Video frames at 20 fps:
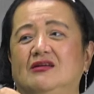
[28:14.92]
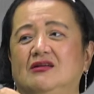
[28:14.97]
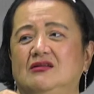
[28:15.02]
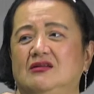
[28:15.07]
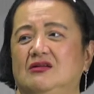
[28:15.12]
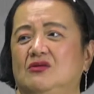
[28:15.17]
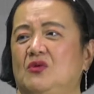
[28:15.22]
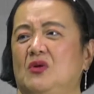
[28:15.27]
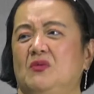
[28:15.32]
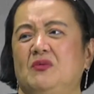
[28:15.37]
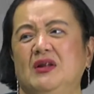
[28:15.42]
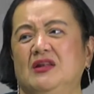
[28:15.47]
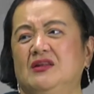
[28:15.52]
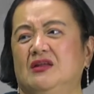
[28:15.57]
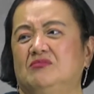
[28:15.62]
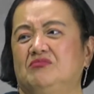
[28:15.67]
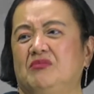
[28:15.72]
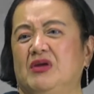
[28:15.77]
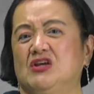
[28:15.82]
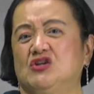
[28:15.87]
we will
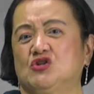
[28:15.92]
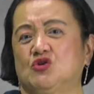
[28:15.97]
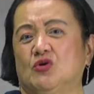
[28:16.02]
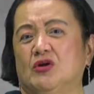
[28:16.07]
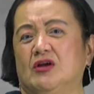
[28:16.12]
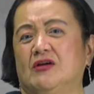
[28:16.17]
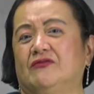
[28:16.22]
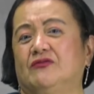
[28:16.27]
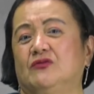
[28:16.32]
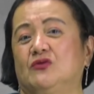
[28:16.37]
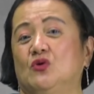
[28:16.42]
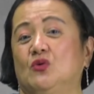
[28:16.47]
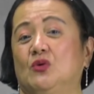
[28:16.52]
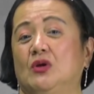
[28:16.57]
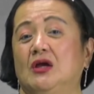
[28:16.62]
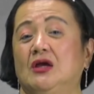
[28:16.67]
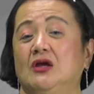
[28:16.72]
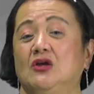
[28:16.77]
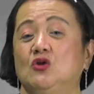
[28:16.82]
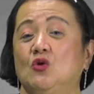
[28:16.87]
not be sure if you
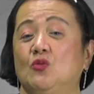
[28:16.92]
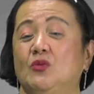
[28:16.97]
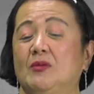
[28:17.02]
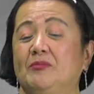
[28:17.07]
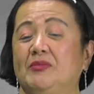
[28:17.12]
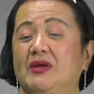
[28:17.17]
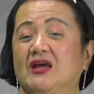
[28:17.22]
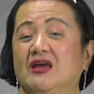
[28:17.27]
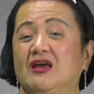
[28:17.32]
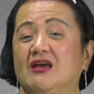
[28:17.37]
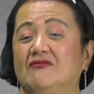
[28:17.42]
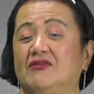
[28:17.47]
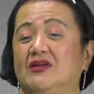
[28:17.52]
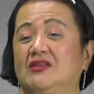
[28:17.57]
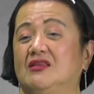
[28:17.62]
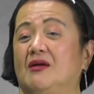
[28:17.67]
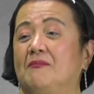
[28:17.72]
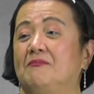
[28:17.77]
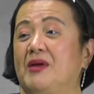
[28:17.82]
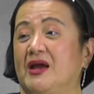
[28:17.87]
will be given
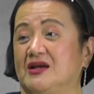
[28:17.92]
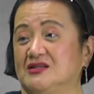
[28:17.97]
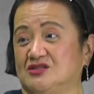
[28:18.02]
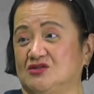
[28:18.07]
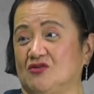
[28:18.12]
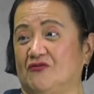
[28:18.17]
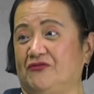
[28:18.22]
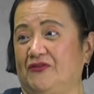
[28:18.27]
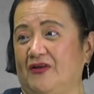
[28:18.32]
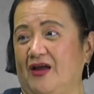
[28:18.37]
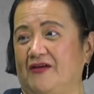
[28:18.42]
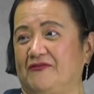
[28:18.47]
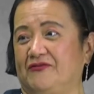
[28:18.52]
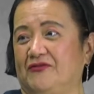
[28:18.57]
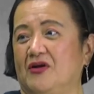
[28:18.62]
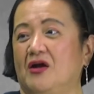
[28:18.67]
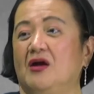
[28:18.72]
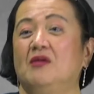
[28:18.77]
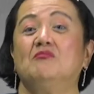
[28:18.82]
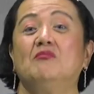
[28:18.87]
the best of life
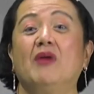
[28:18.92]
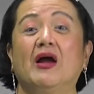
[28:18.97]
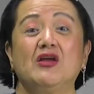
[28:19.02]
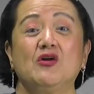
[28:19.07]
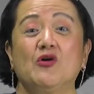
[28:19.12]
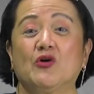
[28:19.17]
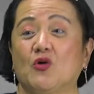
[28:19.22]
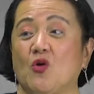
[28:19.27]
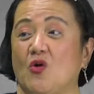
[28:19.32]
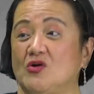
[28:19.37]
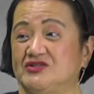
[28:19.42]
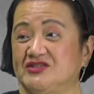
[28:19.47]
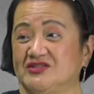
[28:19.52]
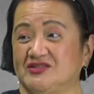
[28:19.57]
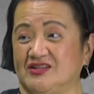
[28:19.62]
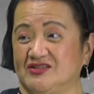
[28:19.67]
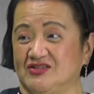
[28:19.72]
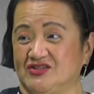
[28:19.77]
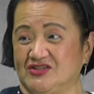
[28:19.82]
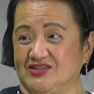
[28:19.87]
by your
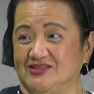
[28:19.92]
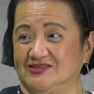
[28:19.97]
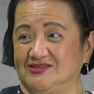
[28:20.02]
constant shield.